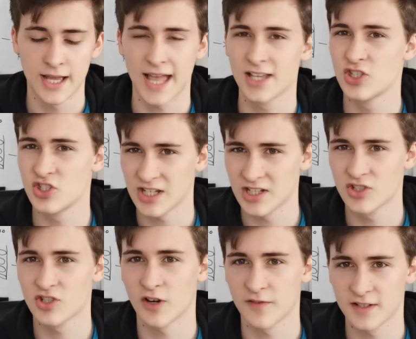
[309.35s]
Exchange
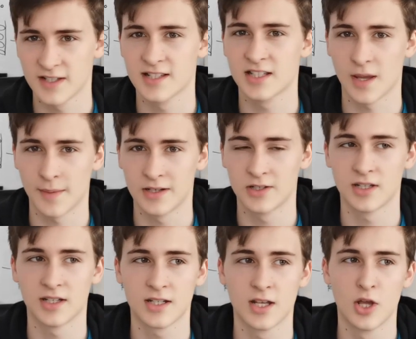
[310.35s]
surfaces come into
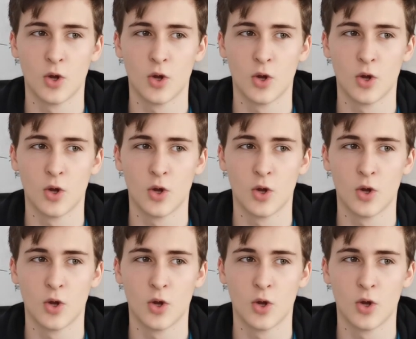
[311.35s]
it,